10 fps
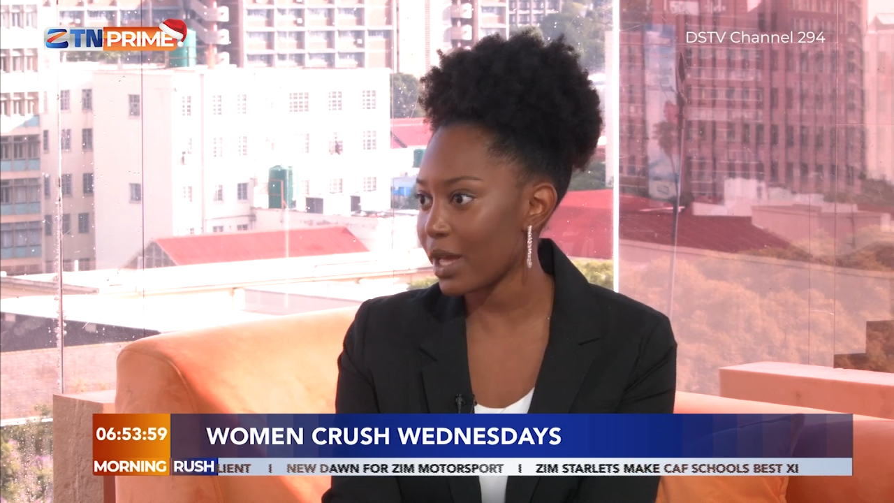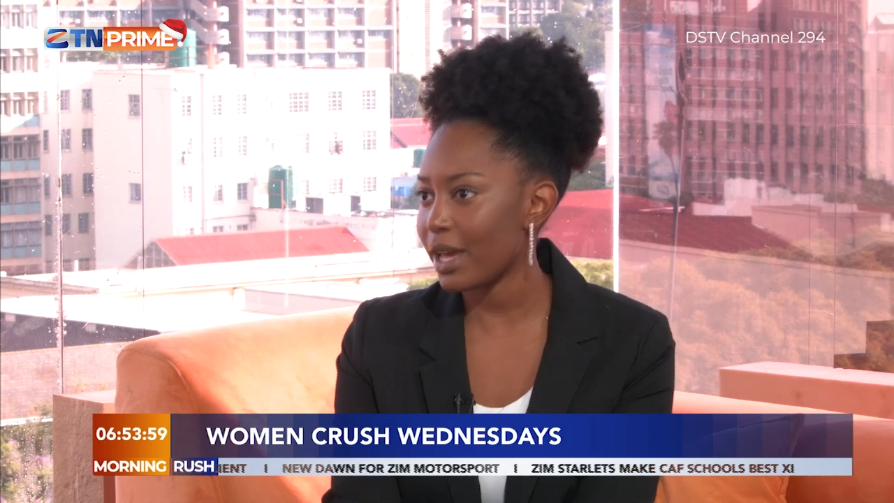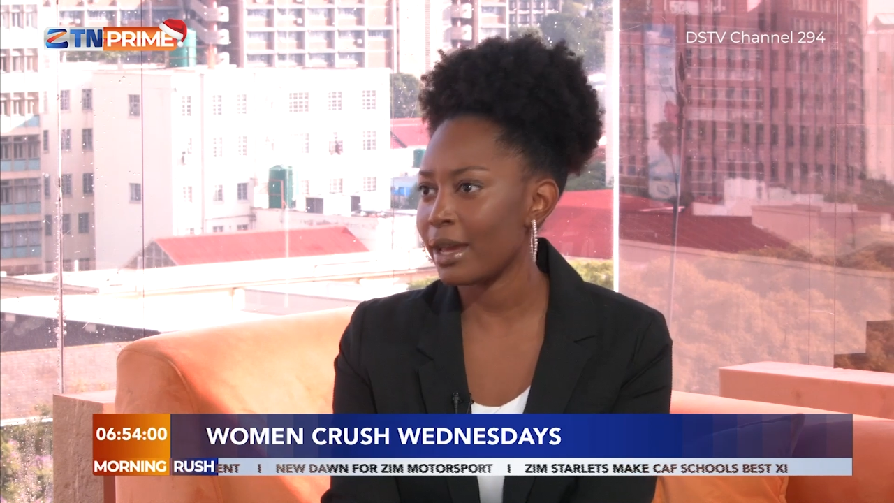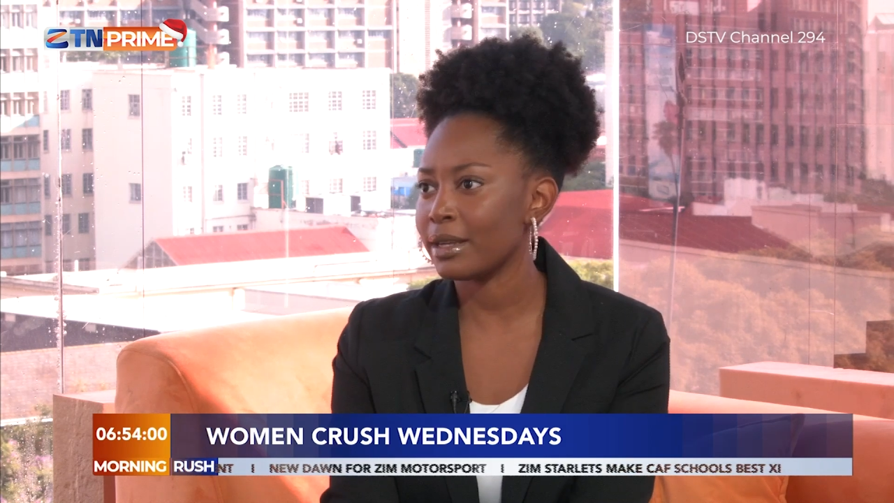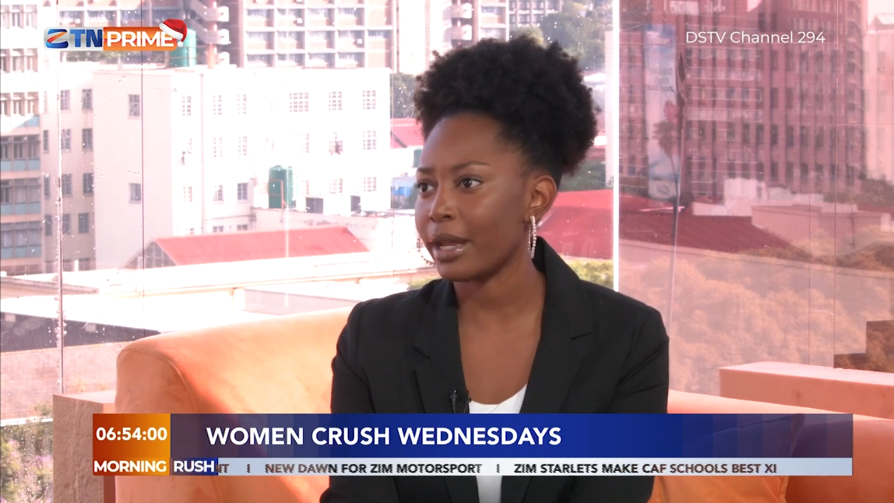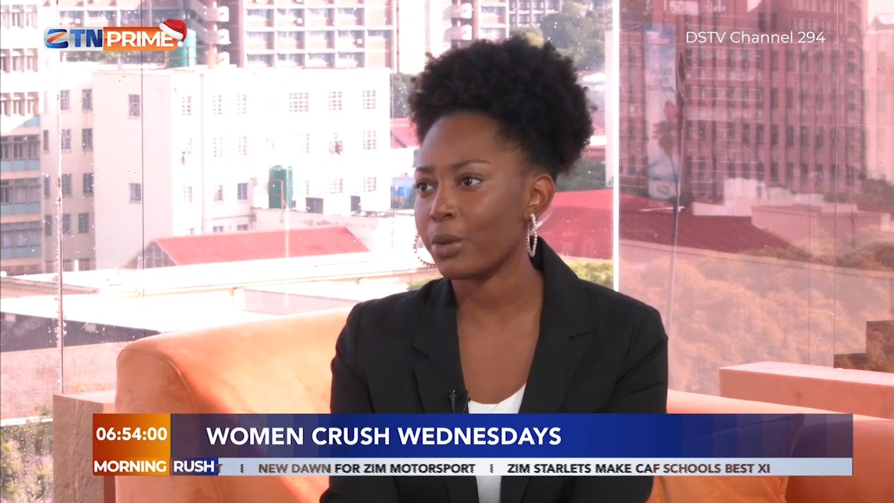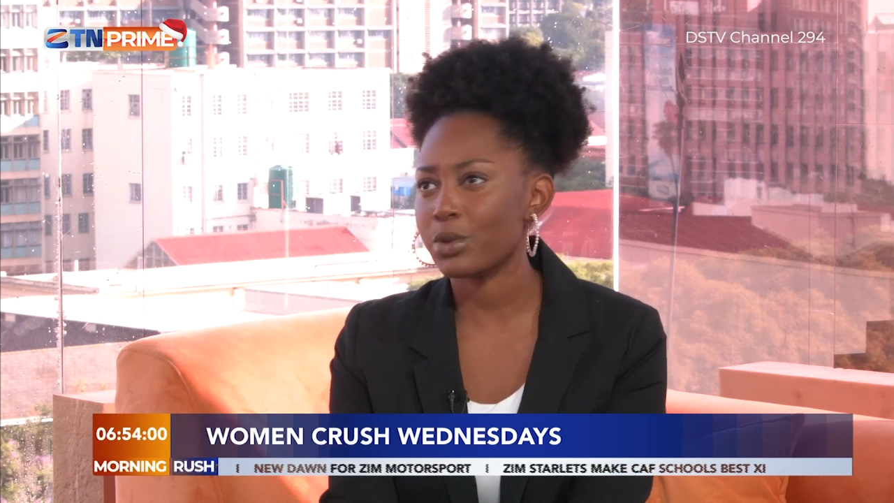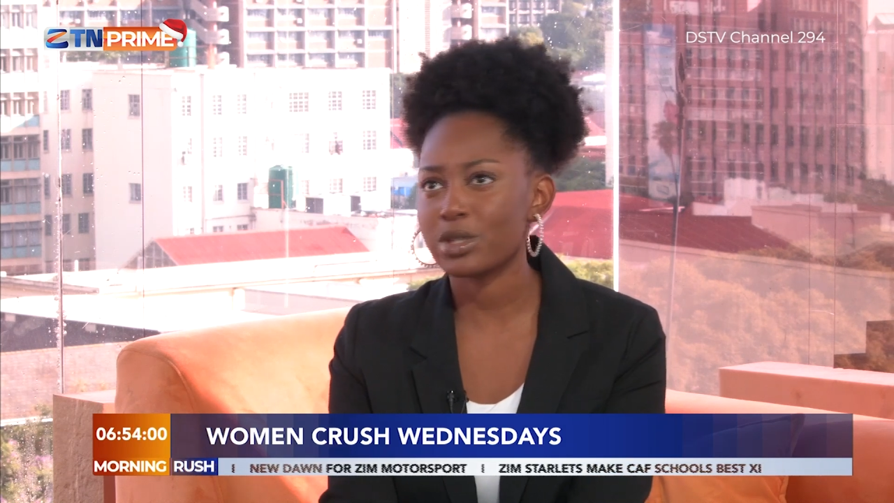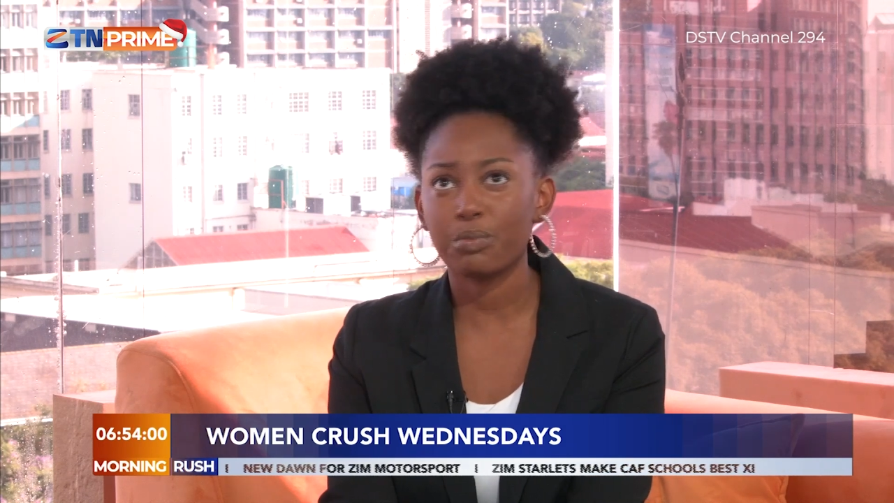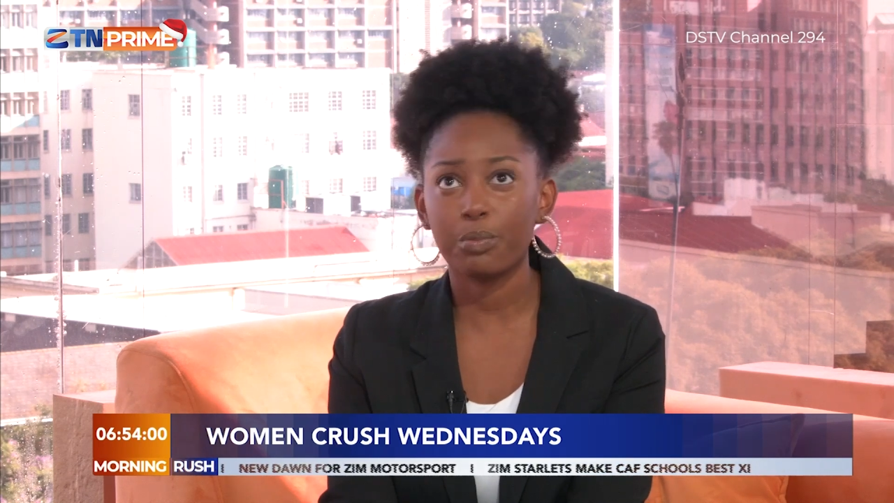and I
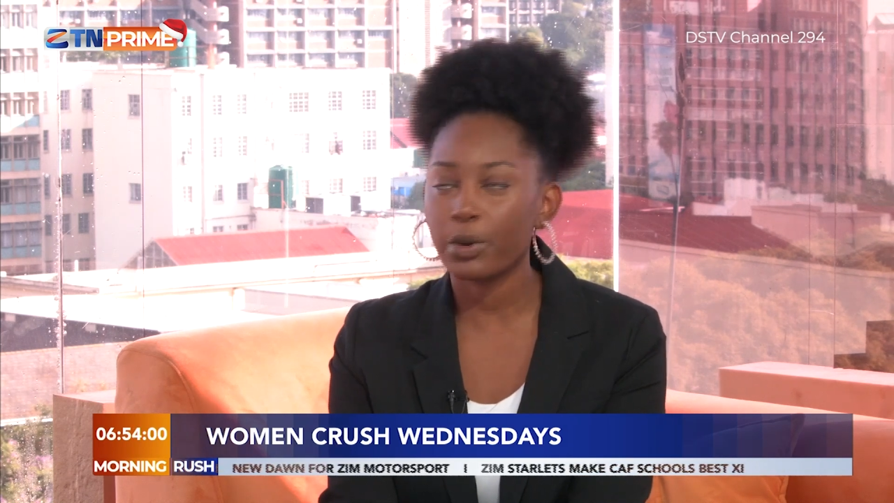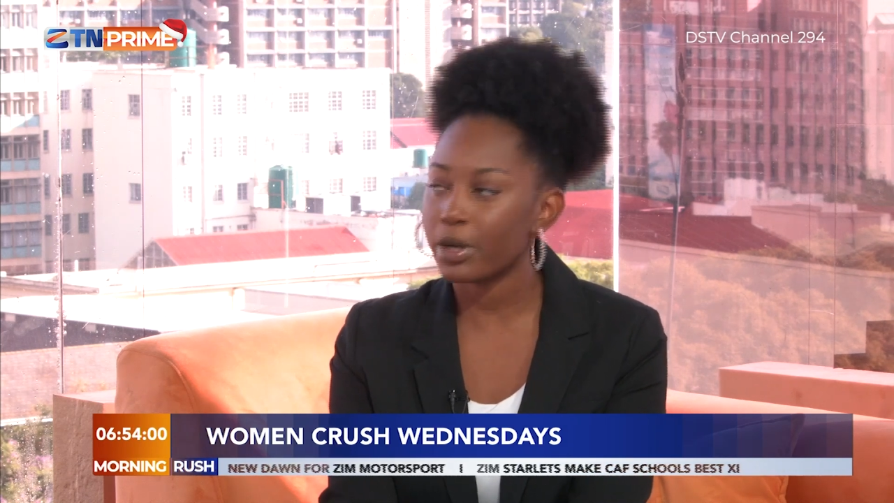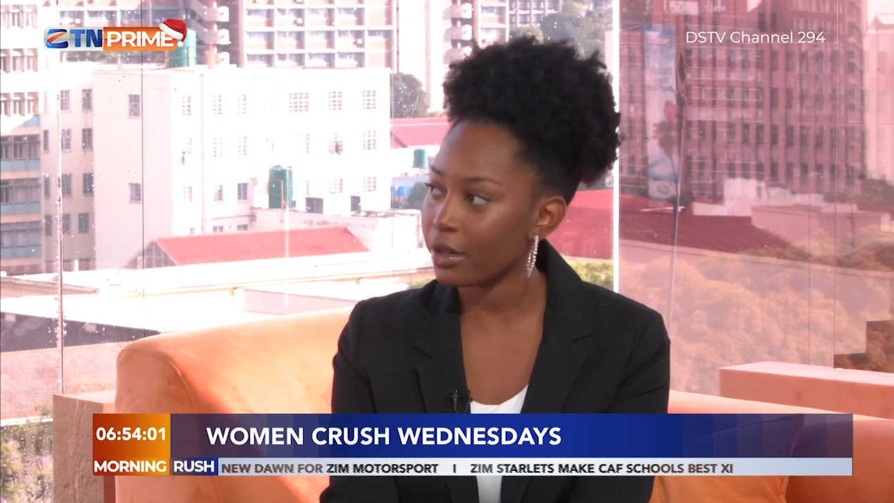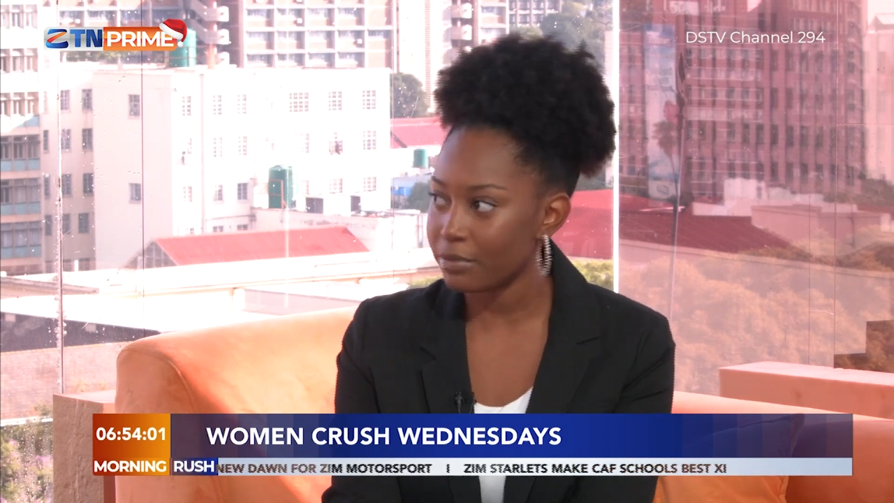was bored out